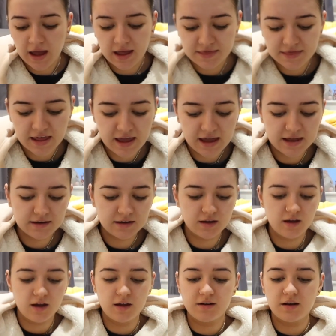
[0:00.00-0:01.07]
And then
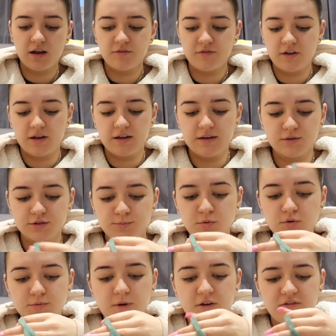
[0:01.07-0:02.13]
another little
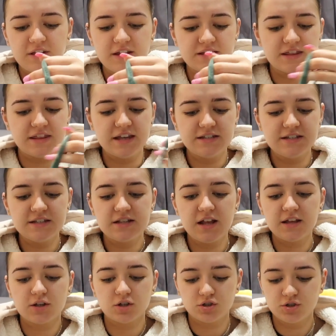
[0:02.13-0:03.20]
sports bra for this. This is
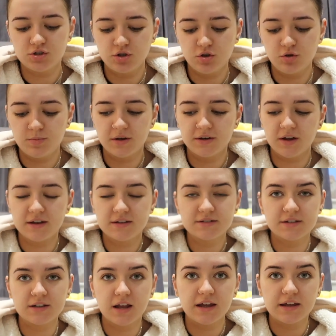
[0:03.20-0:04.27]
like super
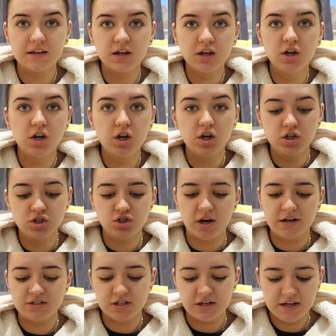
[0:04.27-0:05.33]
nice and like
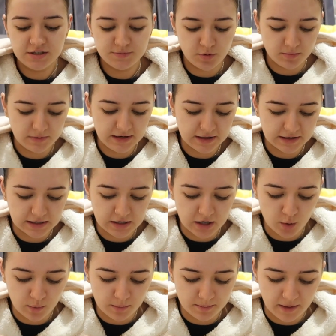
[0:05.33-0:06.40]
stretchy. It's probably like a
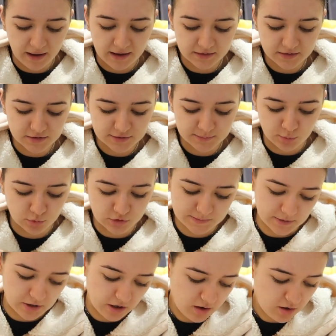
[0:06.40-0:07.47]
low impact sports
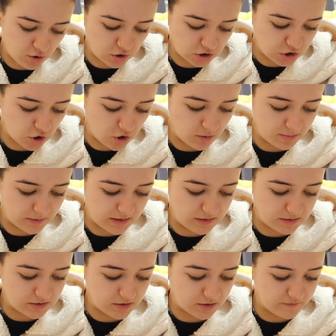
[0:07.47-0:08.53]
bra or a top.
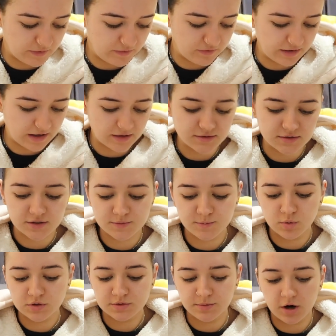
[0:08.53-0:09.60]
I don't know if it even counts as a
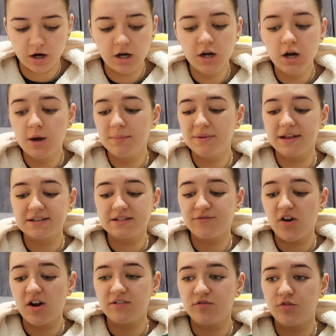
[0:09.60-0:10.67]
sports bra, but that's
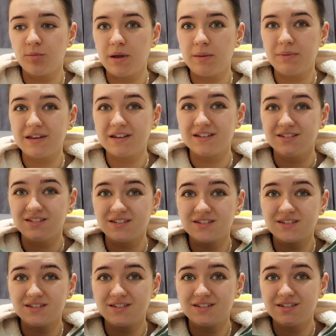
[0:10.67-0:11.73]
fine for me
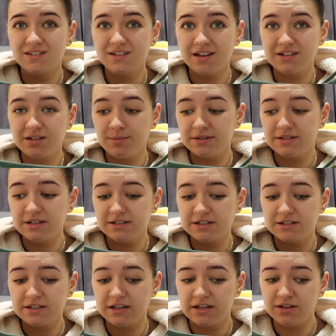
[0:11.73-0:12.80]
because itty bitty
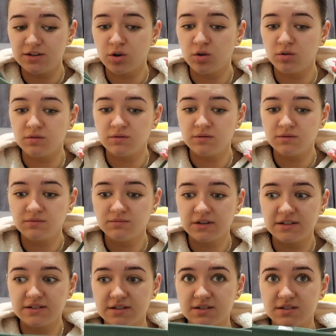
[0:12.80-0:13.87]
titty
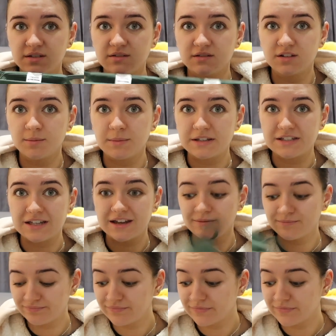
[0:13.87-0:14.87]
non-existent committee.